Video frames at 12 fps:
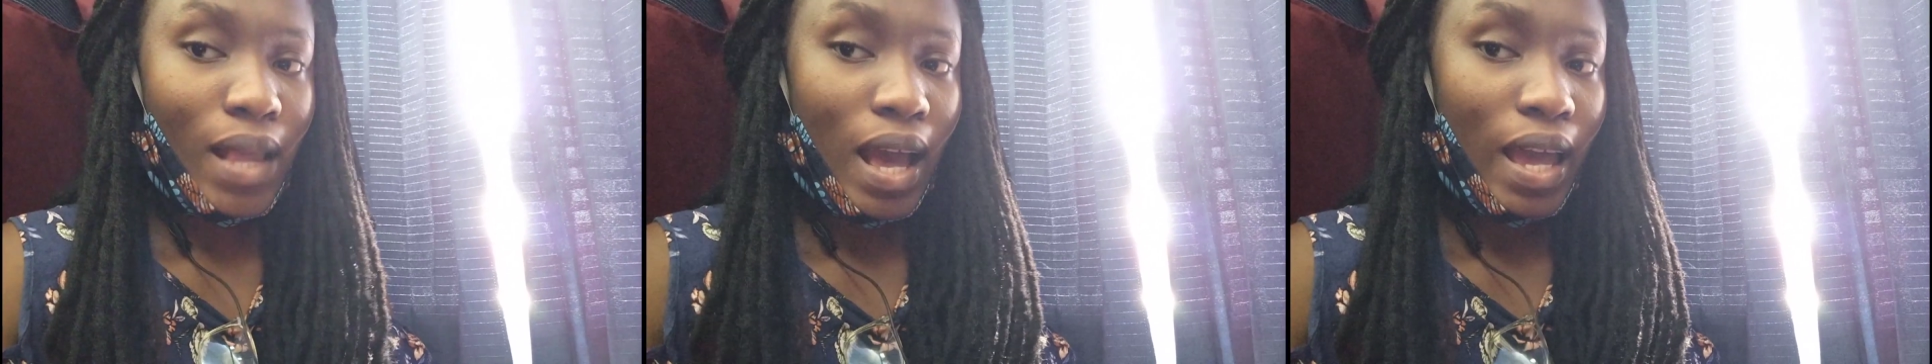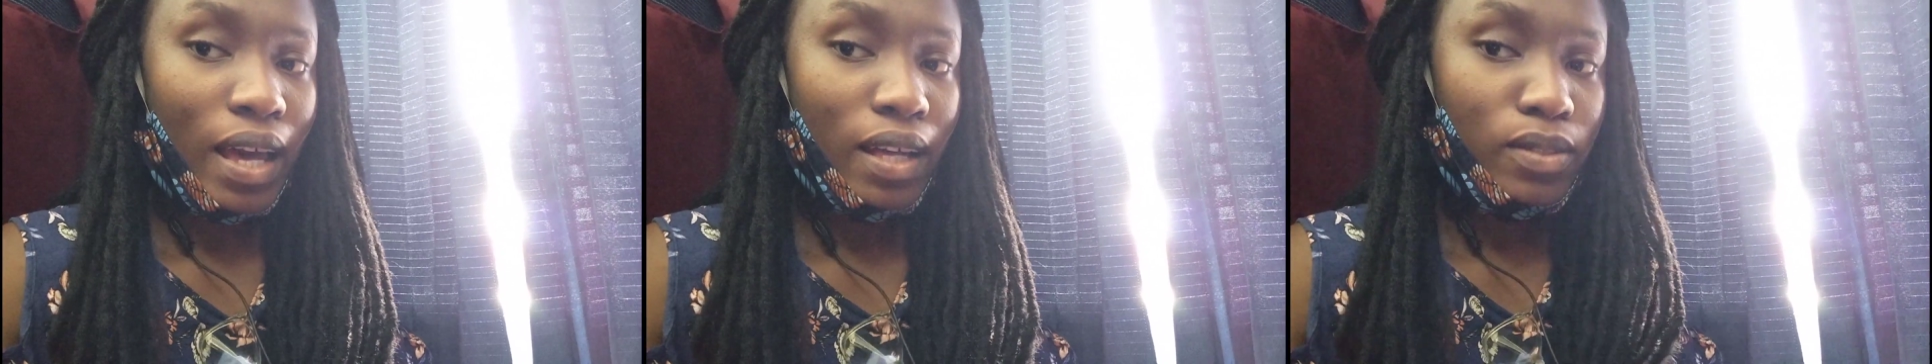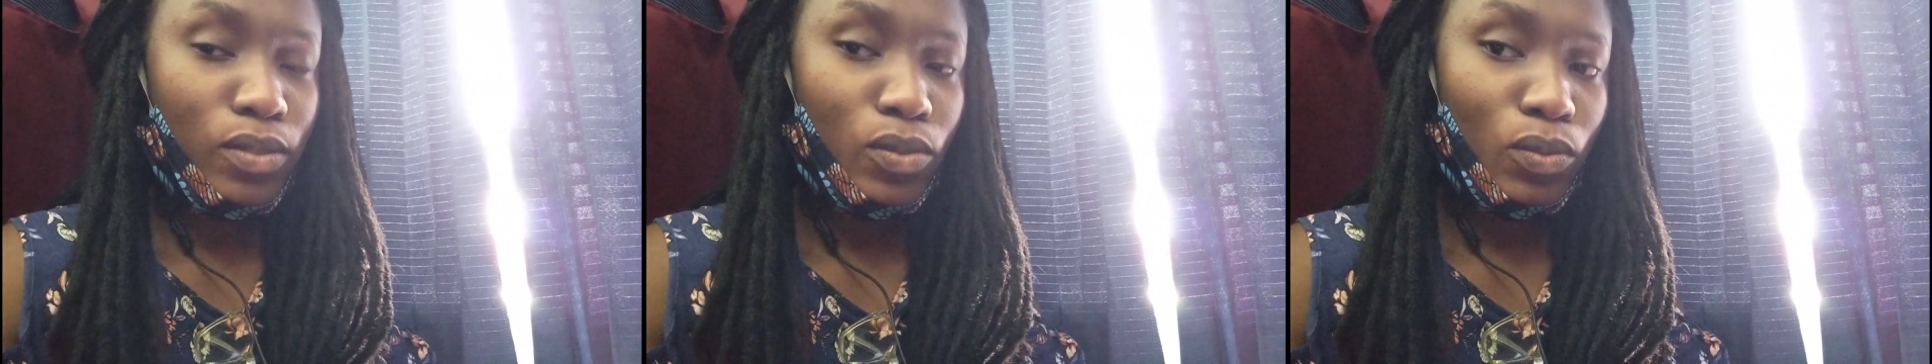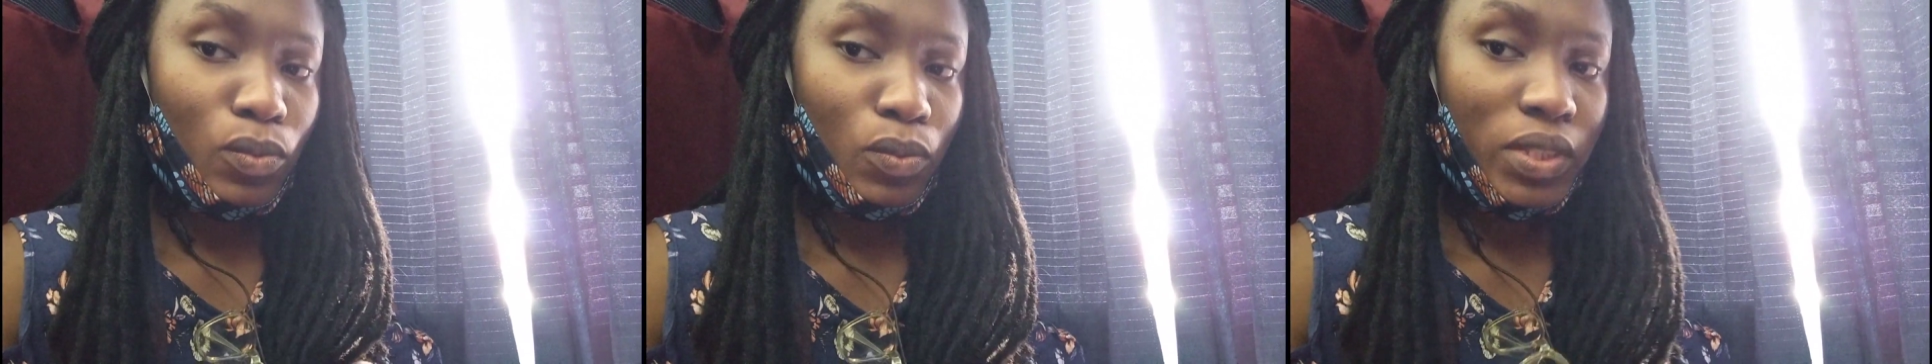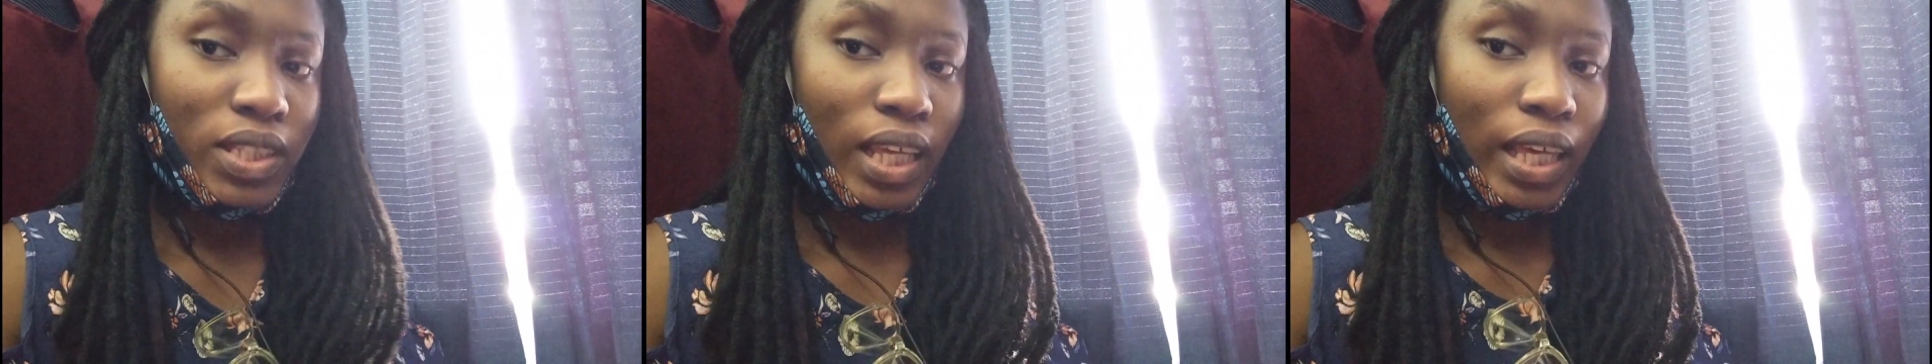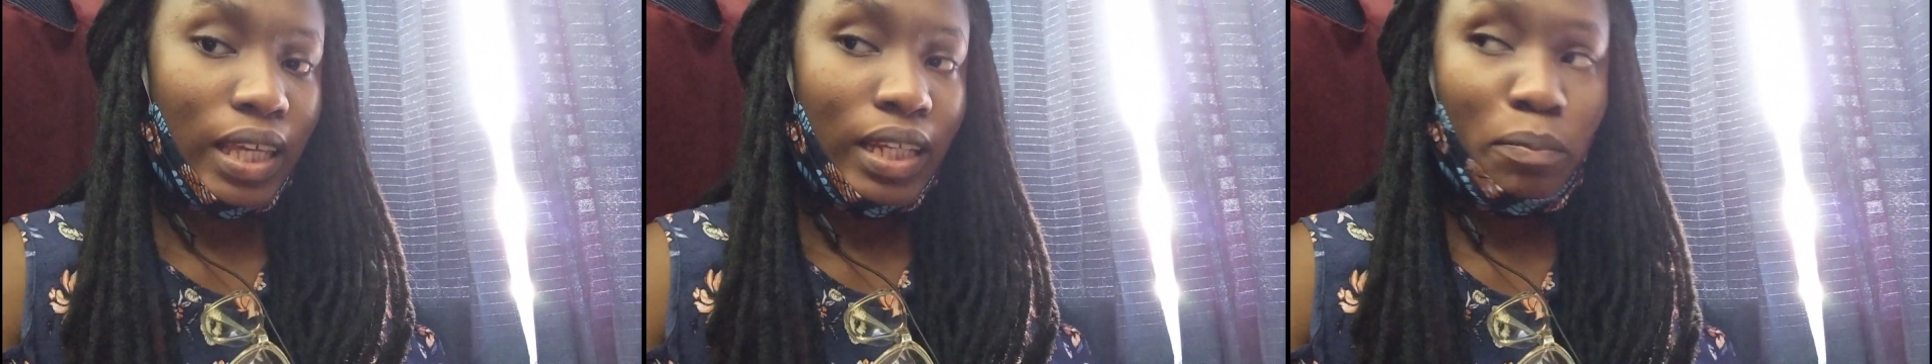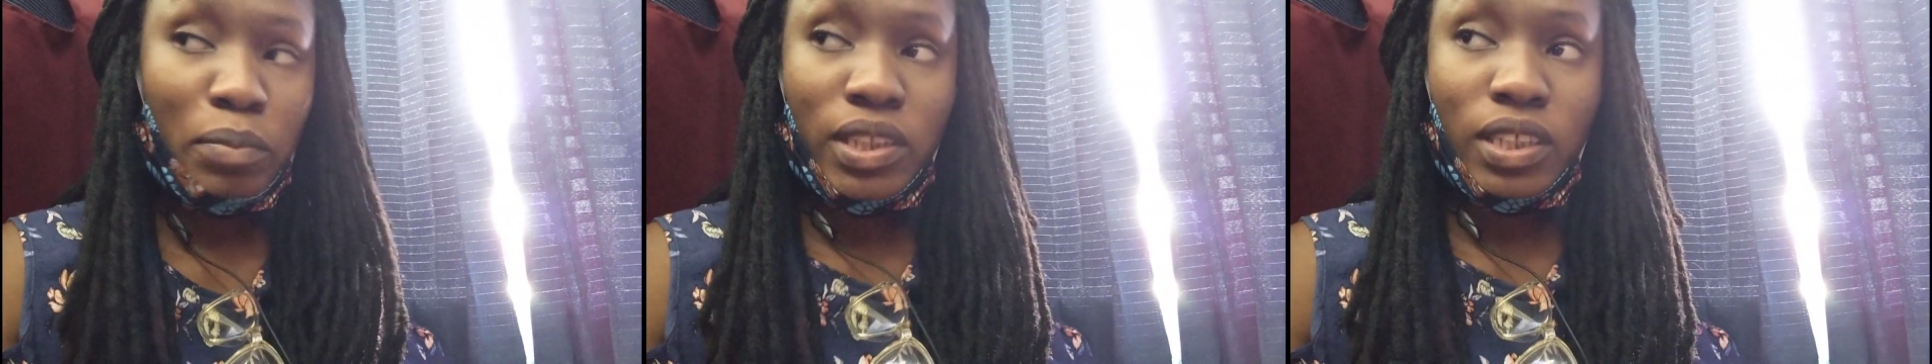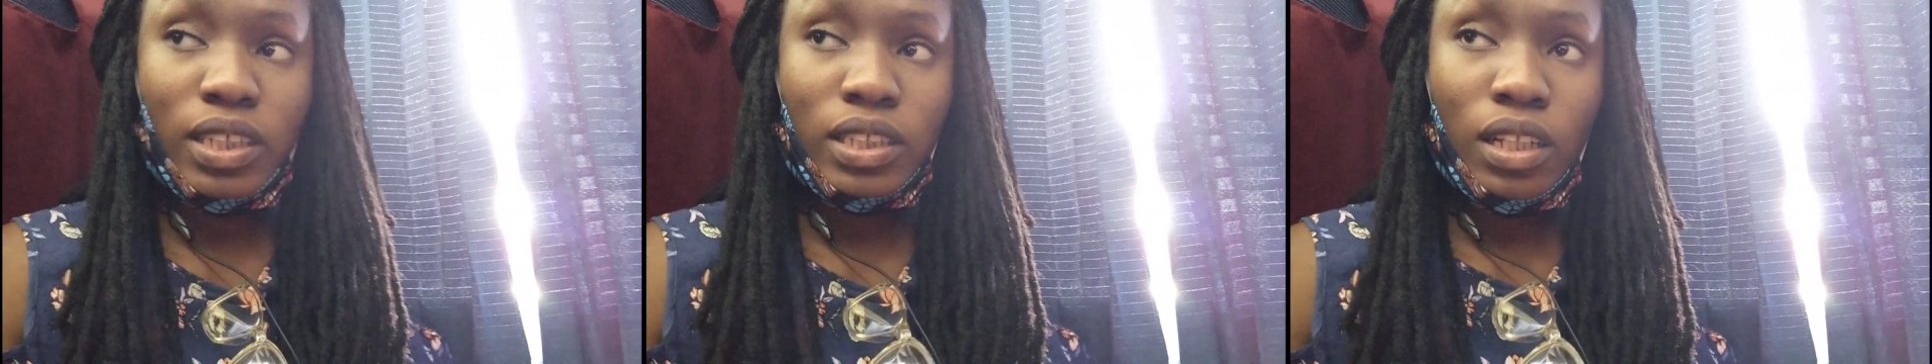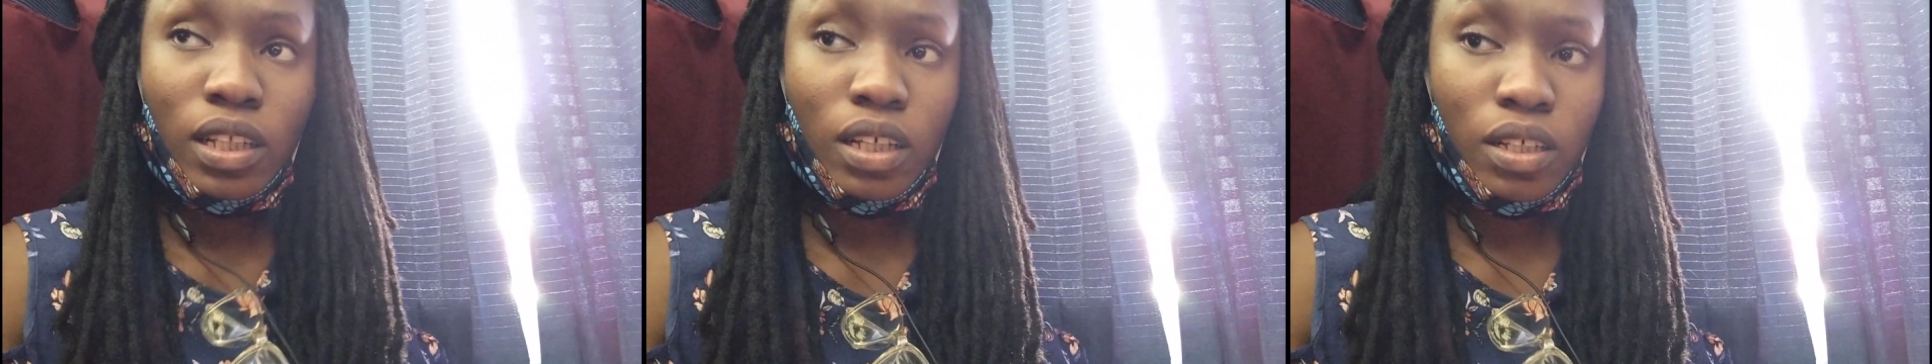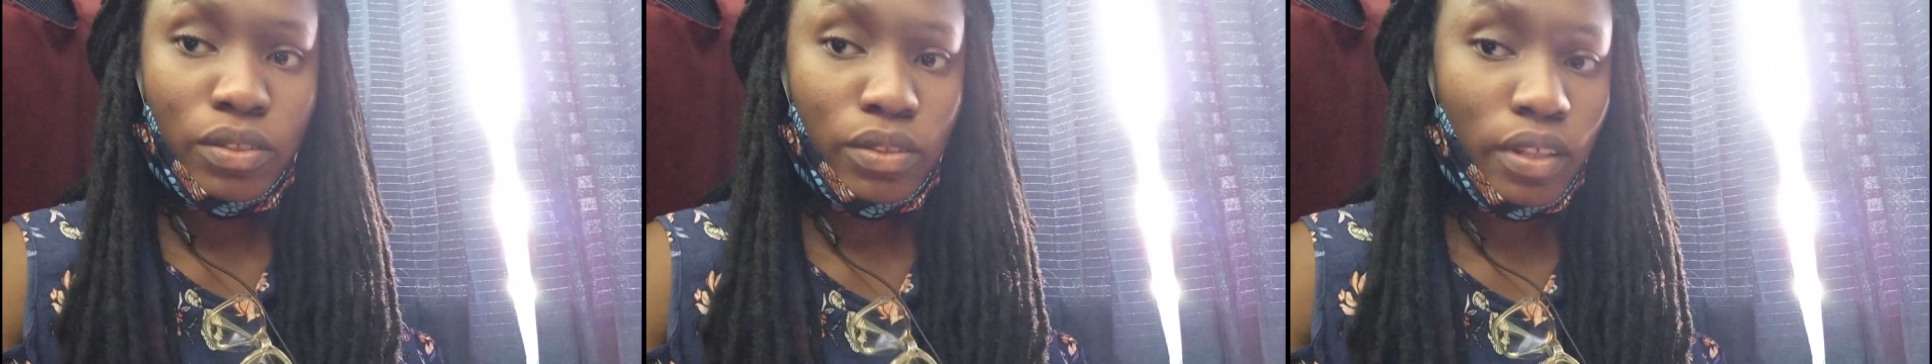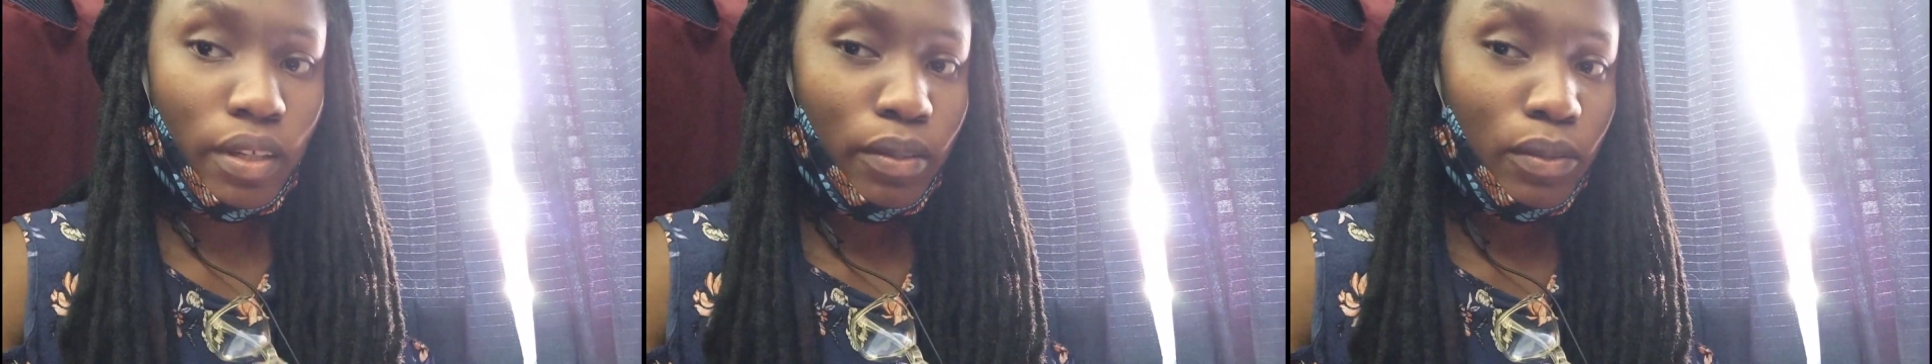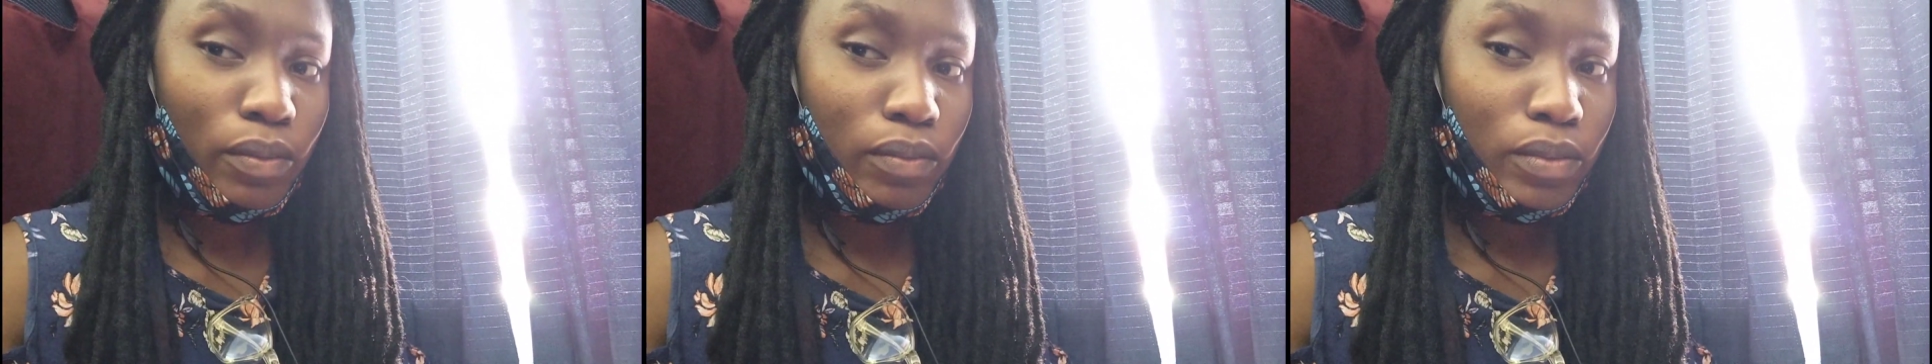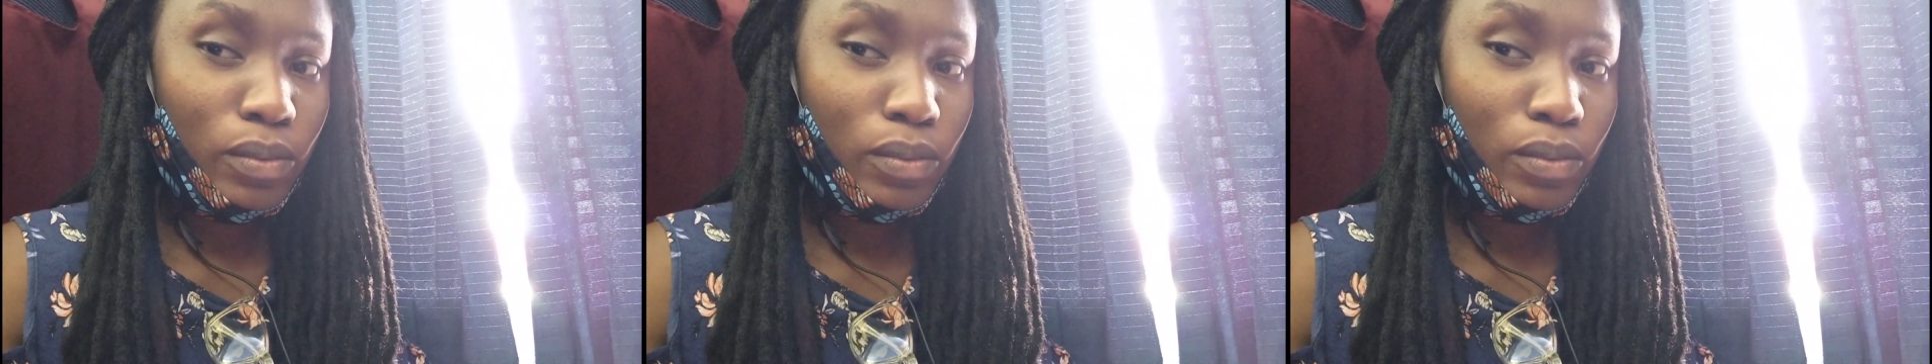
I had to stay in business class, kind of.